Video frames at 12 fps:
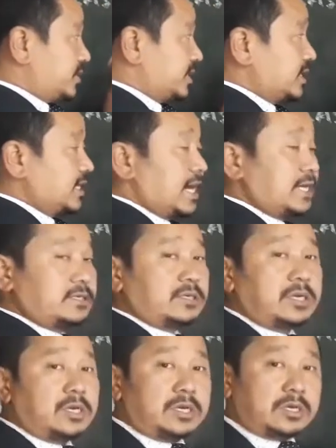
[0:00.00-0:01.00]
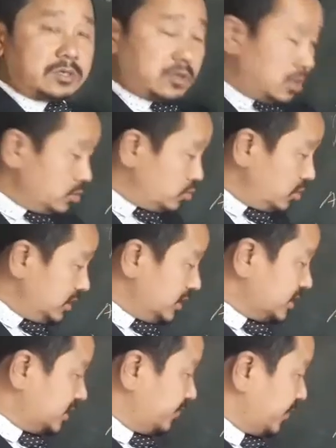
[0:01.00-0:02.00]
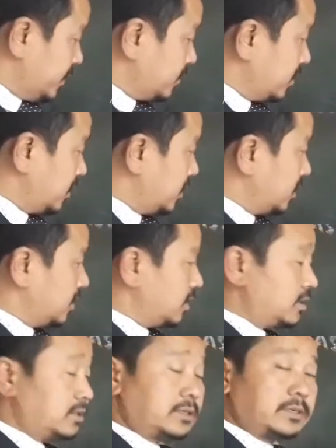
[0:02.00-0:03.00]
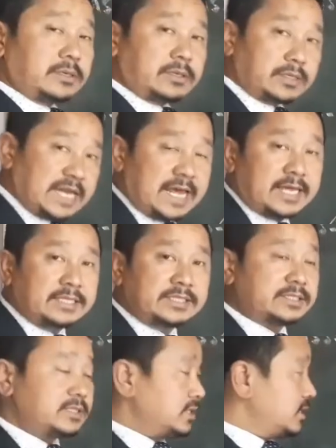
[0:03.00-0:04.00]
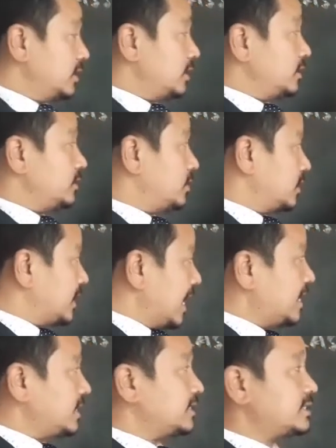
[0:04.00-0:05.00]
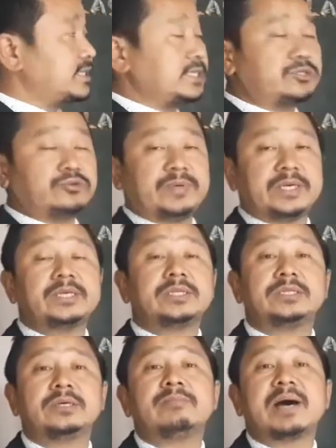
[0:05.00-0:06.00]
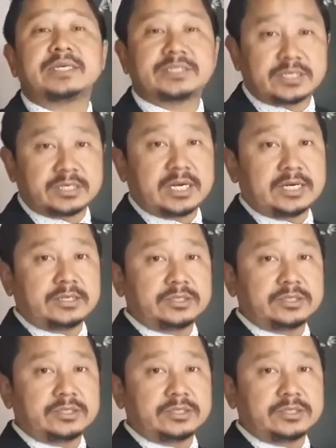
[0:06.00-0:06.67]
gland control these different glands, the gland is said to be the master gland.